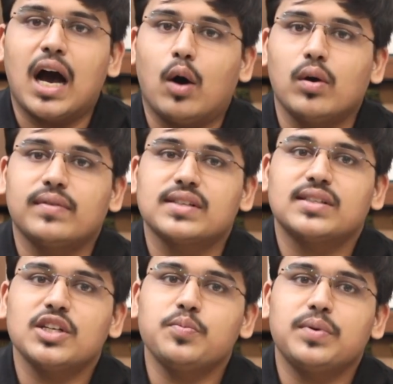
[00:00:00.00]
However,
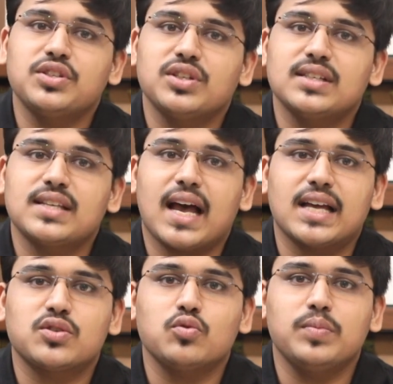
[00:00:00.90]
such purchase
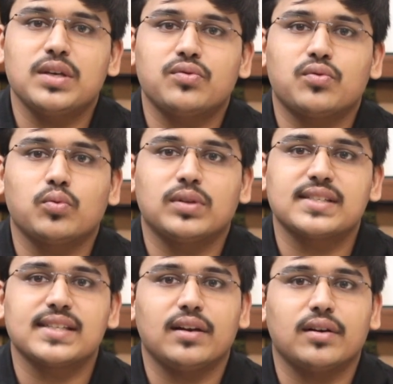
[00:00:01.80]
has to be through the
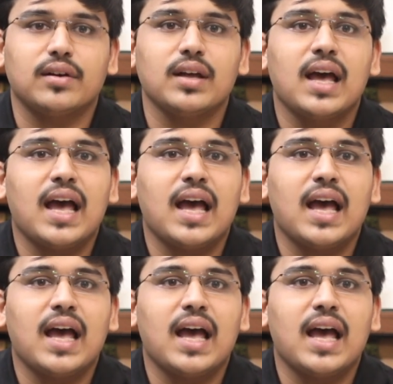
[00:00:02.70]
seller